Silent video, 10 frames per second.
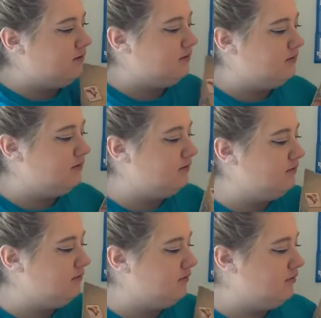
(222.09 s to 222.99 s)

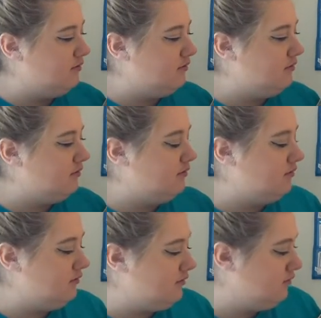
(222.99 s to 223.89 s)

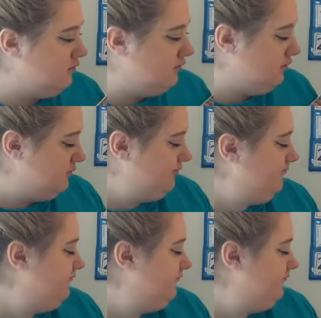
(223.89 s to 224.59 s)
[no speech]